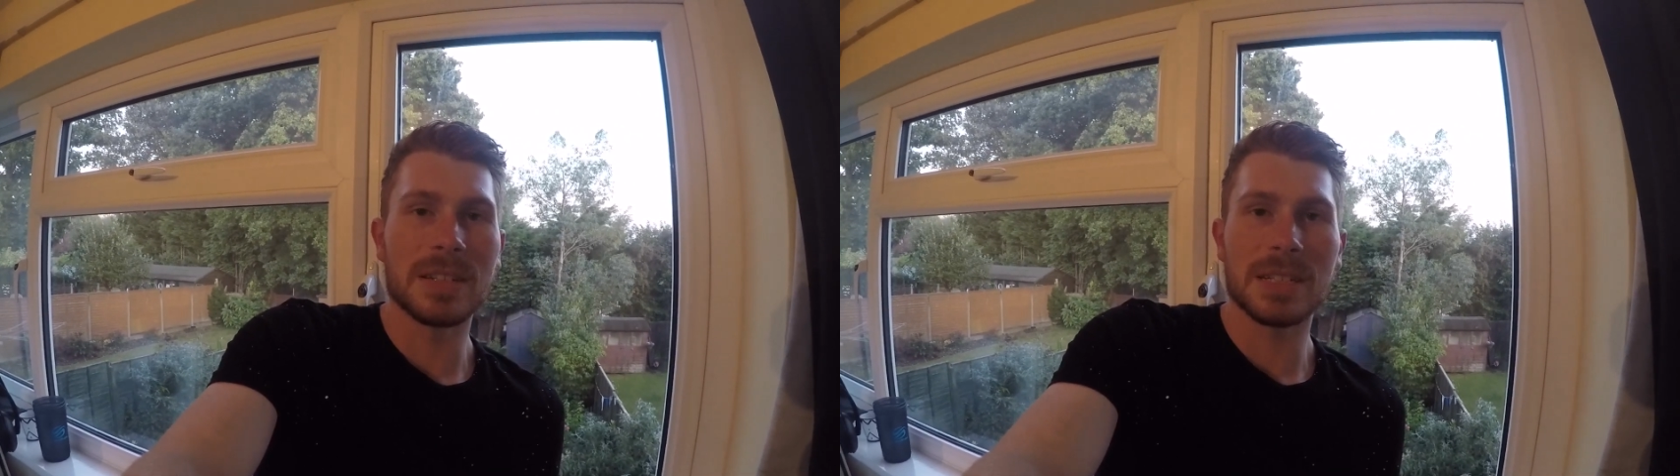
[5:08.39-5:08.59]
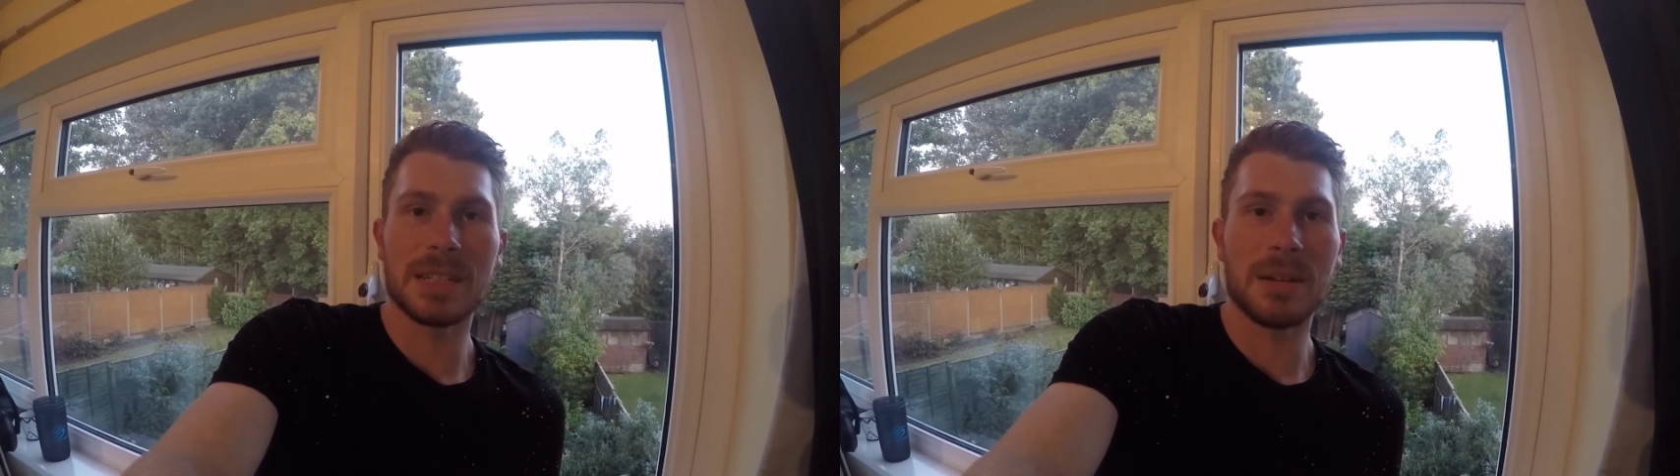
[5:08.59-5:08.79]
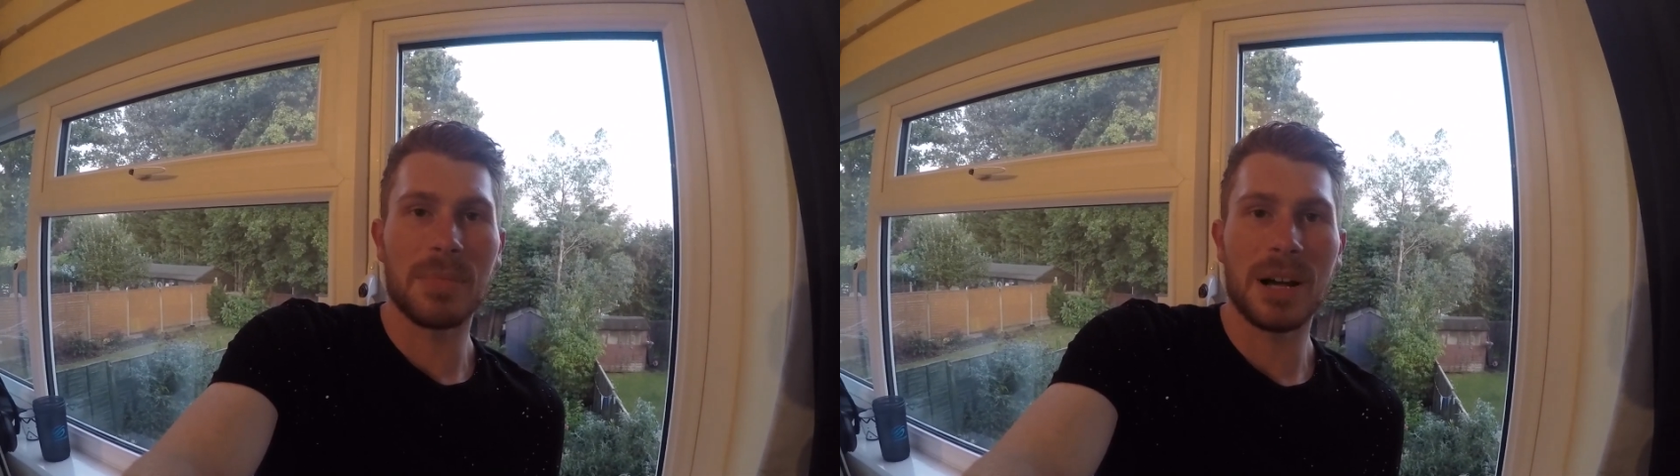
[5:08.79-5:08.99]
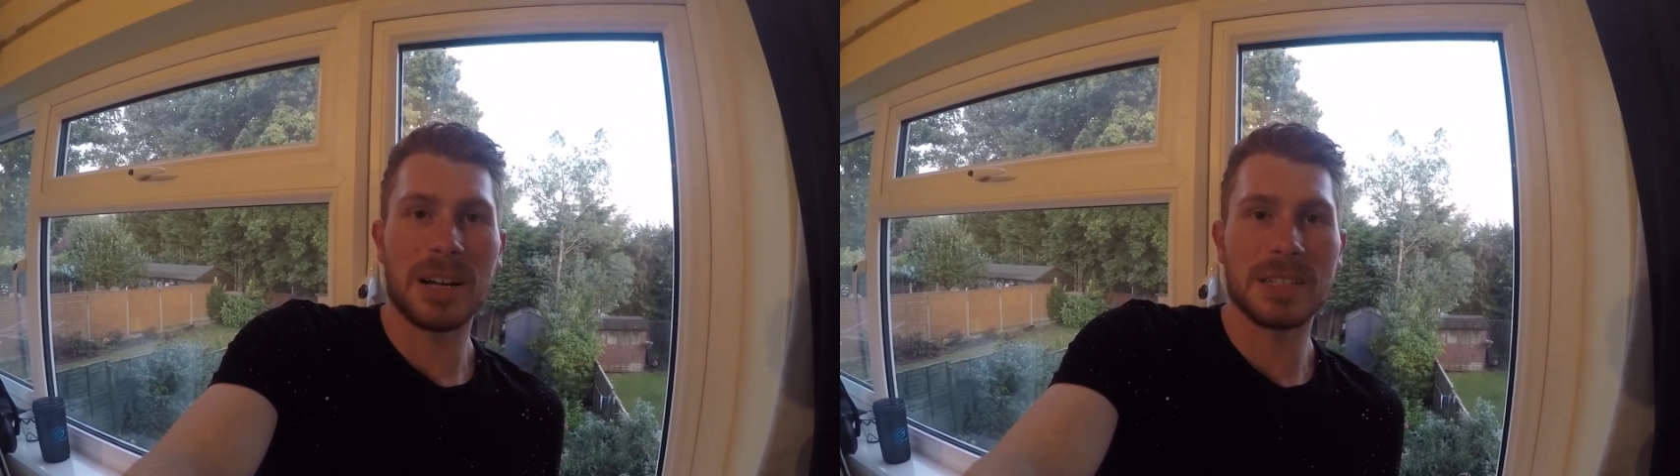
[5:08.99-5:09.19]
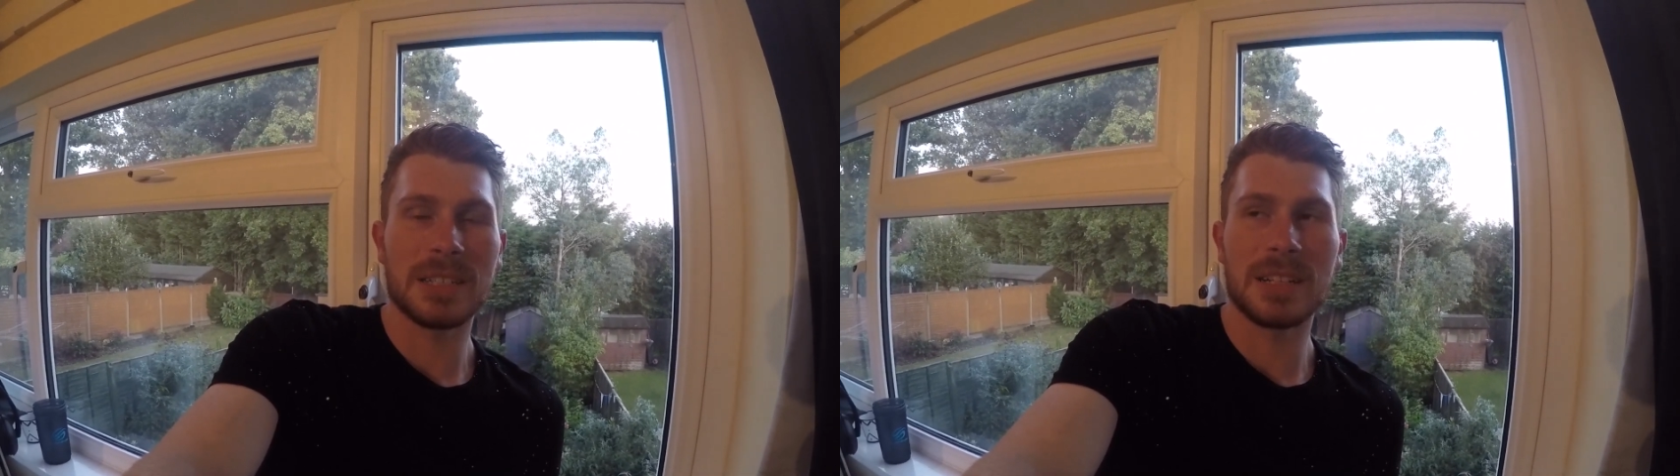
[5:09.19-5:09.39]
it's in the
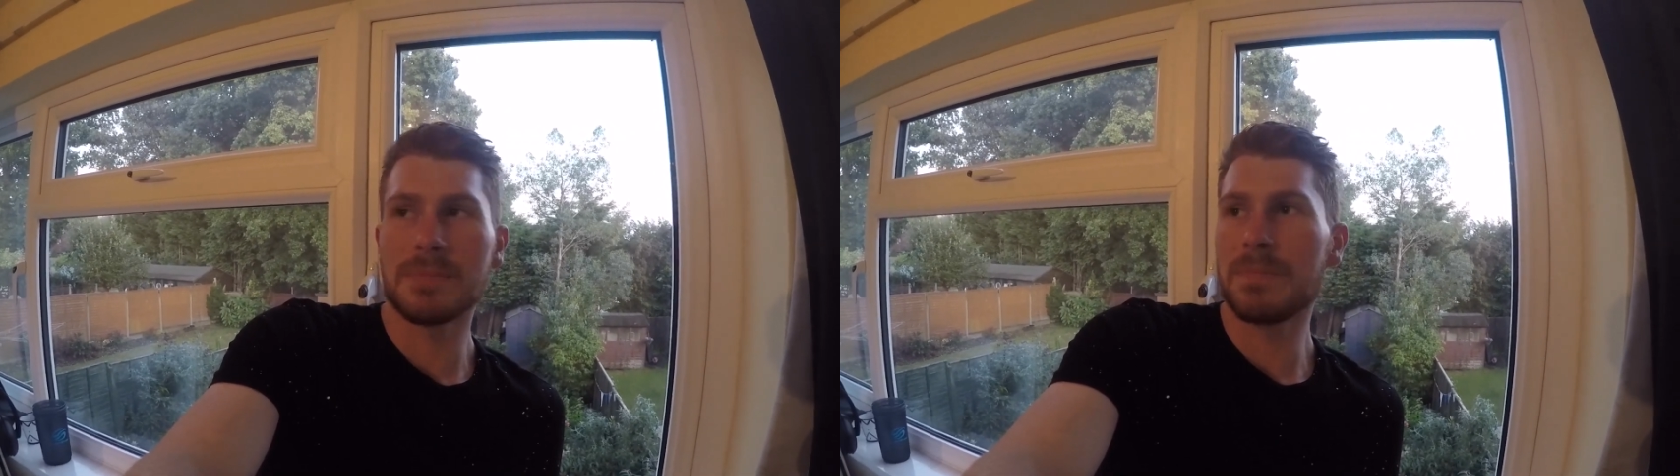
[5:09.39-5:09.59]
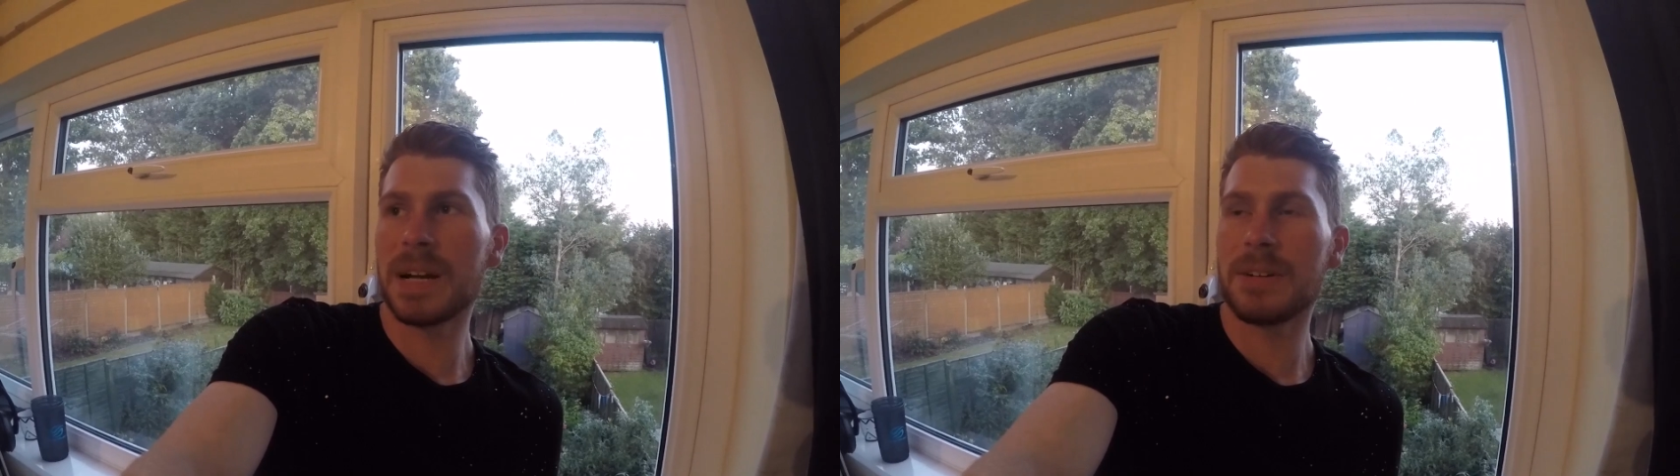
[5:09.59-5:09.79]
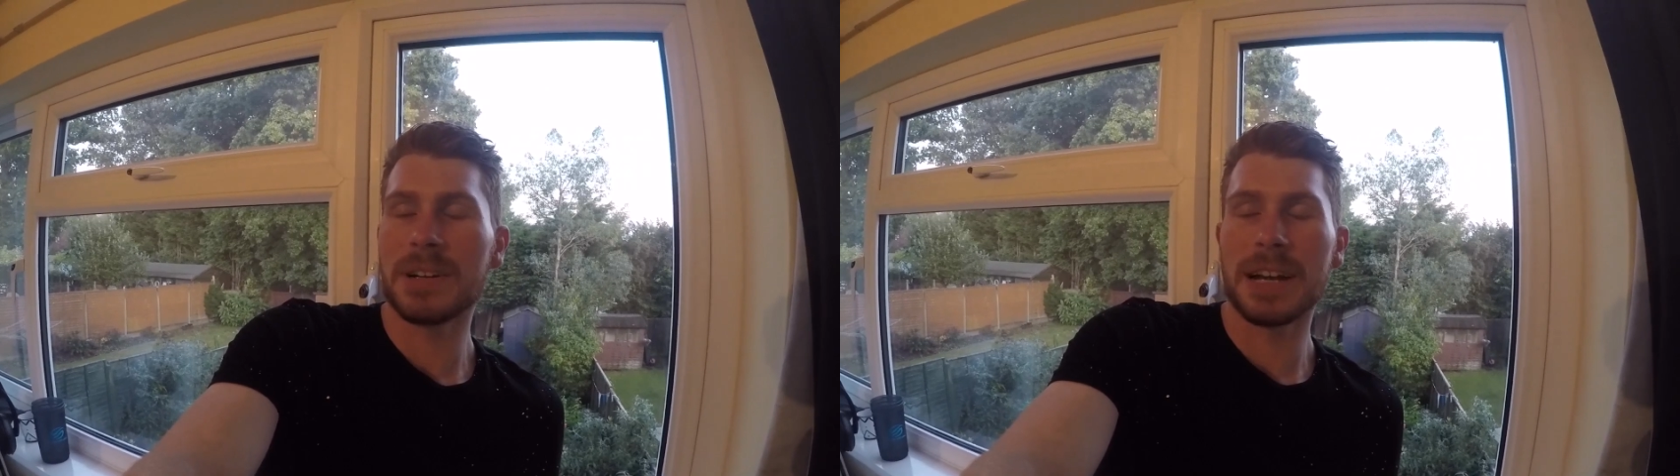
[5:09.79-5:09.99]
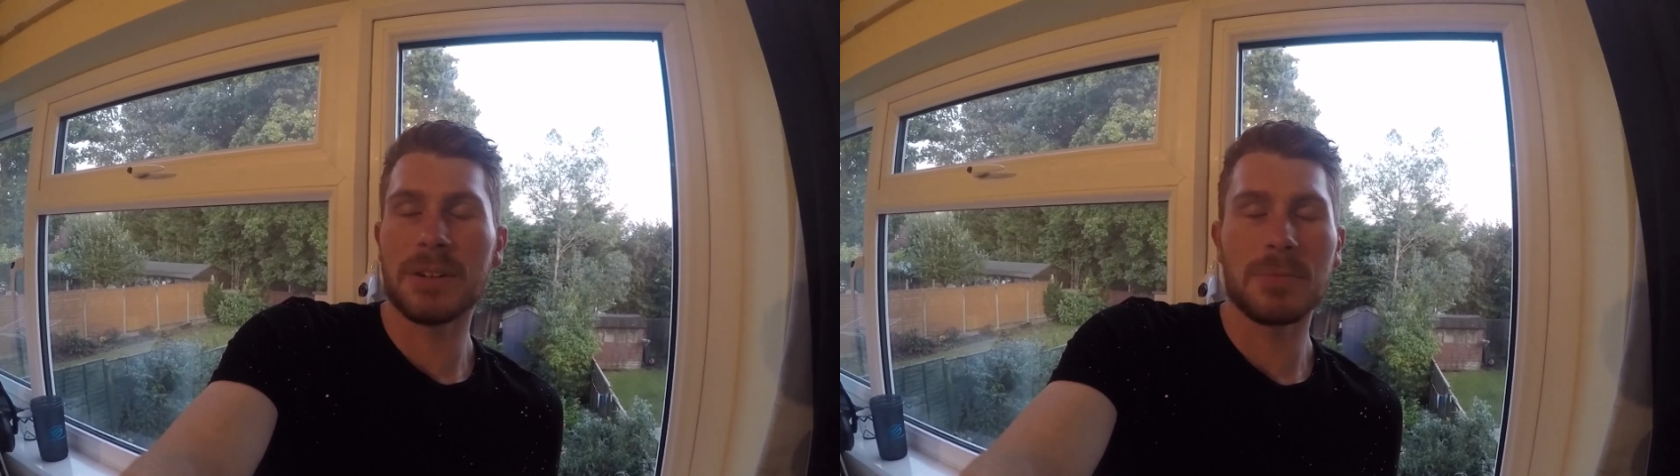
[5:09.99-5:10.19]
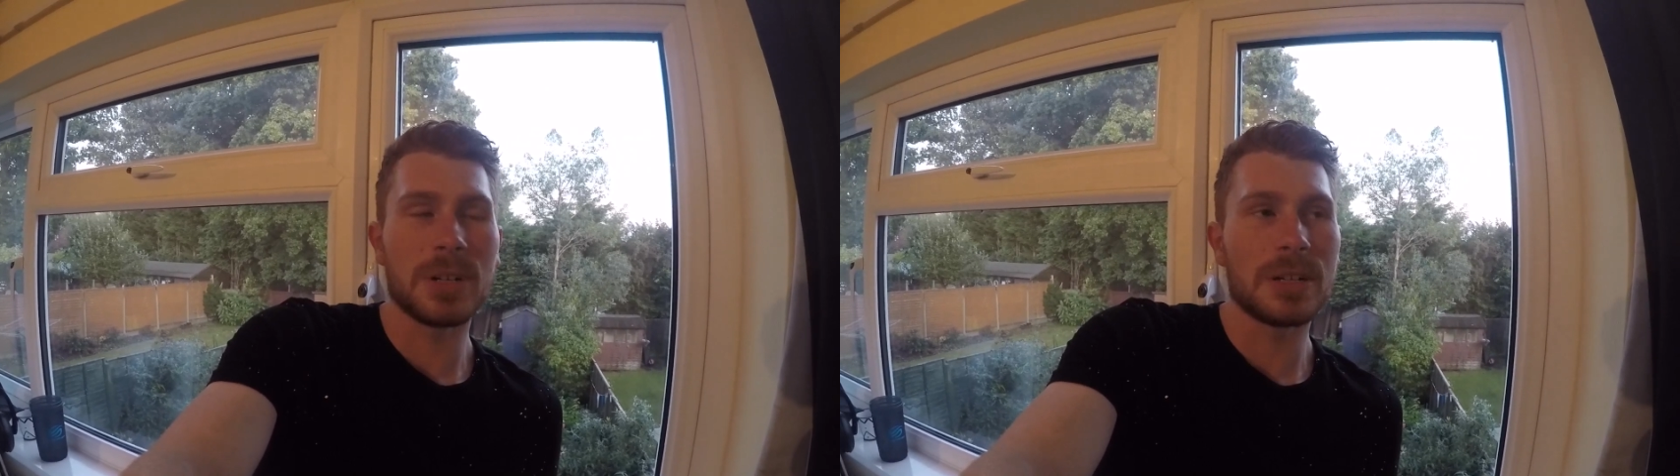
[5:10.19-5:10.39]
past, it doesn't matter
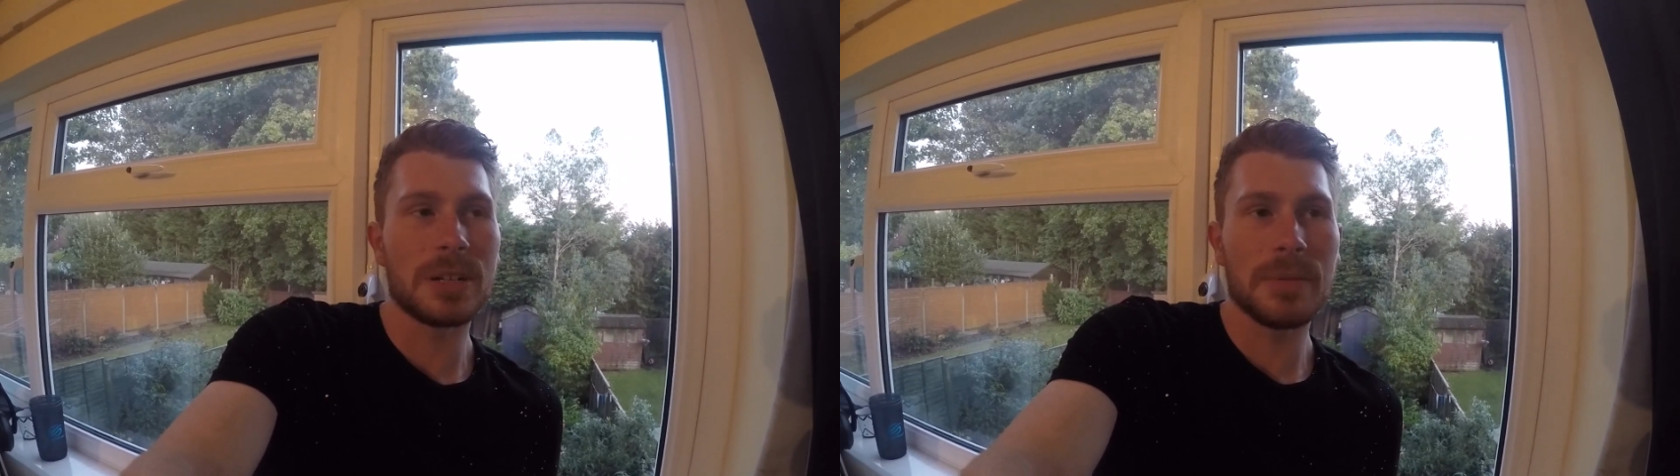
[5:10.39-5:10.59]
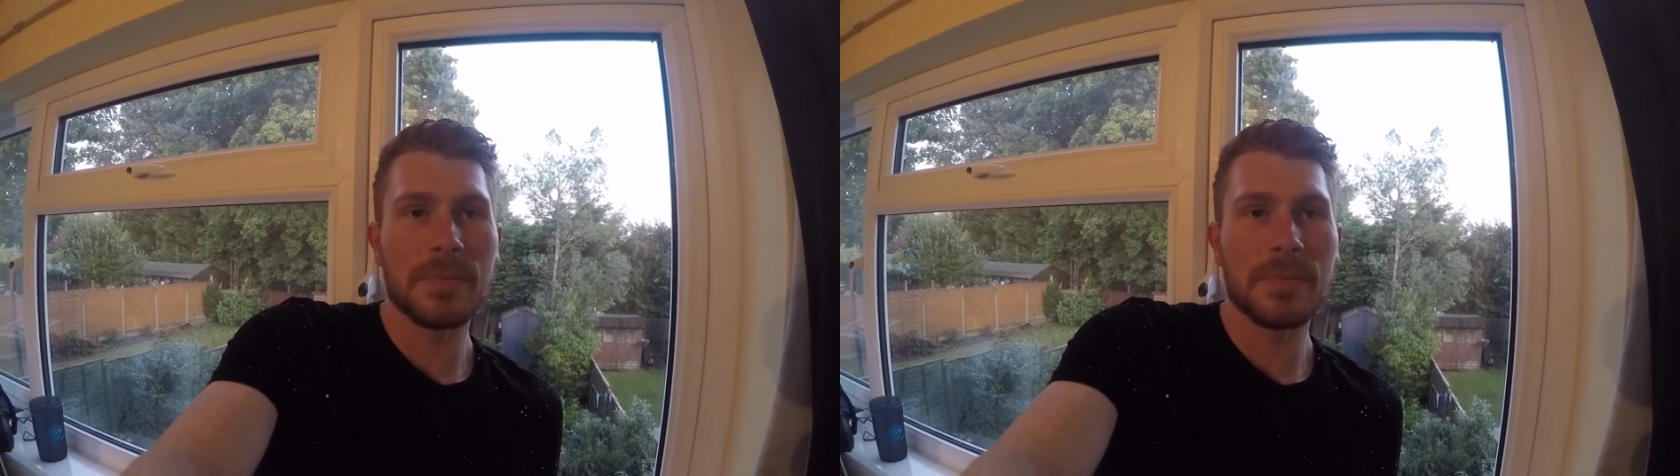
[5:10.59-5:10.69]
now, but